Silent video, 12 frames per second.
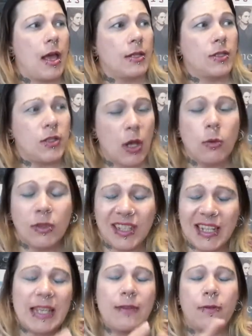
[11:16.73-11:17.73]
and don't
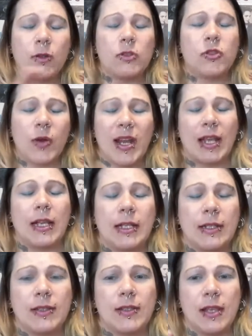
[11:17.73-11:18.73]
leave your
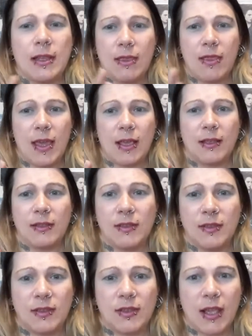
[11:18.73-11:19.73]
drinks and
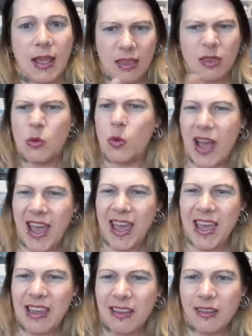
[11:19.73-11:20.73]
things in the
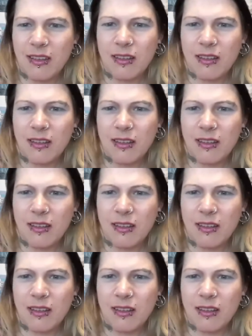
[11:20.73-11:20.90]
way.